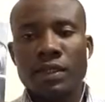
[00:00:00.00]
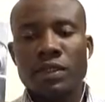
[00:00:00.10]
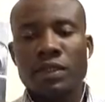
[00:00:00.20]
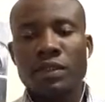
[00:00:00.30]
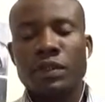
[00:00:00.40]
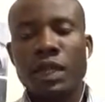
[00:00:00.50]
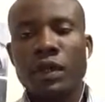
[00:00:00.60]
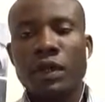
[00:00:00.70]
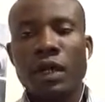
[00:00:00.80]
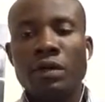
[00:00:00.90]
So
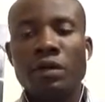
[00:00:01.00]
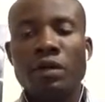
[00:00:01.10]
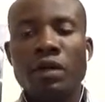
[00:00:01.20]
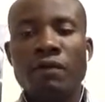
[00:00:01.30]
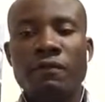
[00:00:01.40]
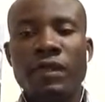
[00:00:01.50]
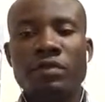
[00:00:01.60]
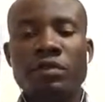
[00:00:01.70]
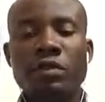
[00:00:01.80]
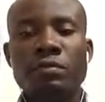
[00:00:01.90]
now, how do you convert
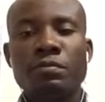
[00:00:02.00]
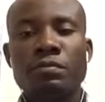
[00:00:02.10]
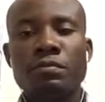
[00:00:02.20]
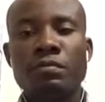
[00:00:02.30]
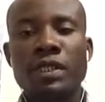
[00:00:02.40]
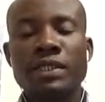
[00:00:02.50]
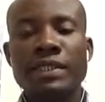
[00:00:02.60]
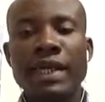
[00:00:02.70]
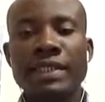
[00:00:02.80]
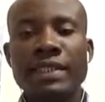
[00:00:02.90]
from
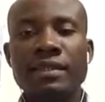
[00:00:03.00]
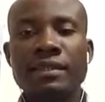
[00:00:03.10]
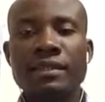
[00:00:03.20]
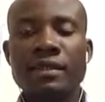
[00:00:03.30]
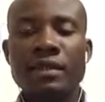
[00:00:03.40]
this analog